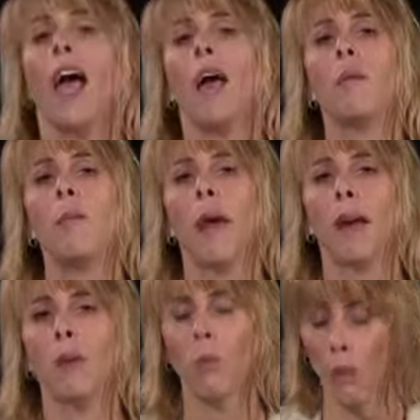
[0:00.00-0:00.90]
and
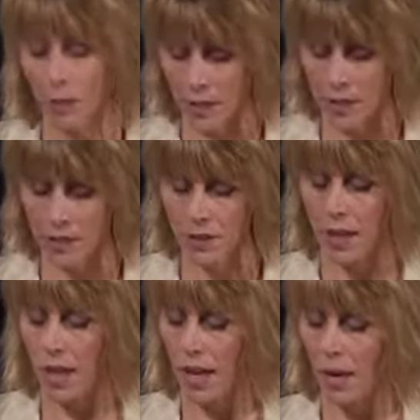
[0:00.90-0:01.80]
may warrant
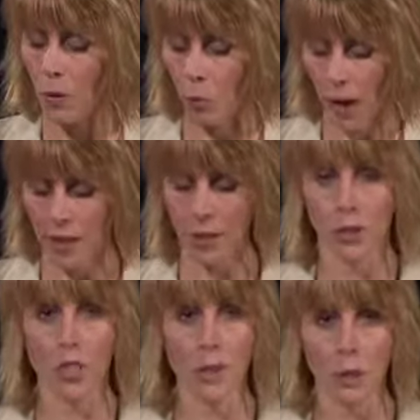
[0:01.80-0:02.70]
a wider
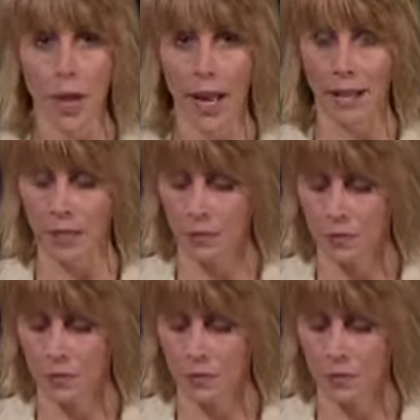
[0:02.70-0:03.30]
spread.